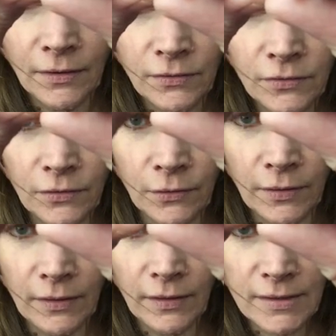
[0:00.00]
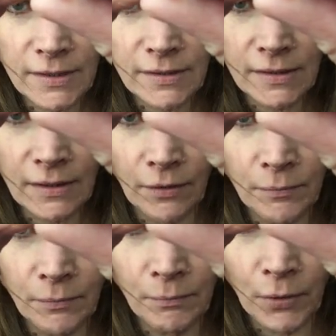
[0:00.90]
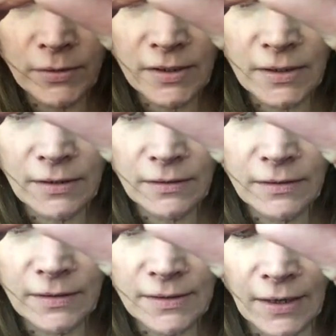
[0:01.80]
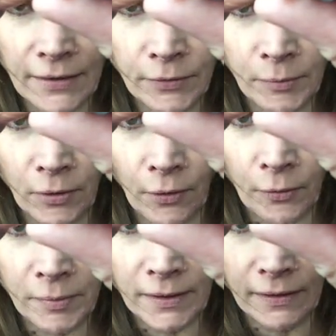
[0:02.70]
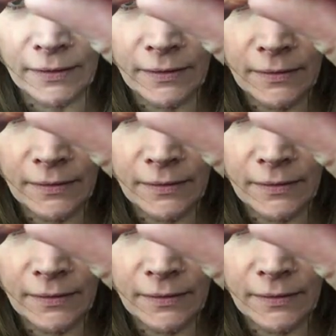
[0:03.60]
So this is the most desirable opening.